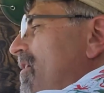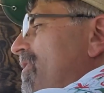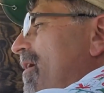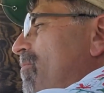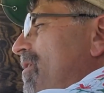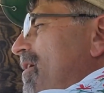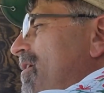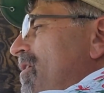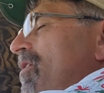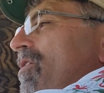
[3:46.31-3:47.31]
That
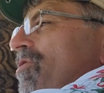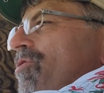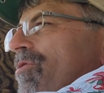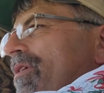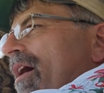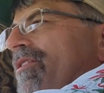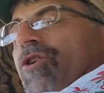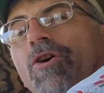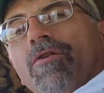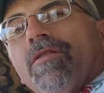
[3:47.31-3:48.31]
way you're not
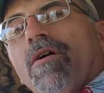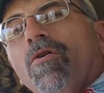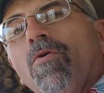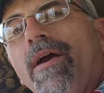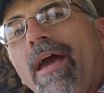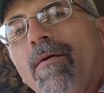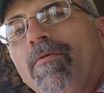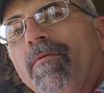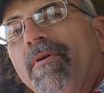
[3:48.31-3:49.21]
turning the whole camera,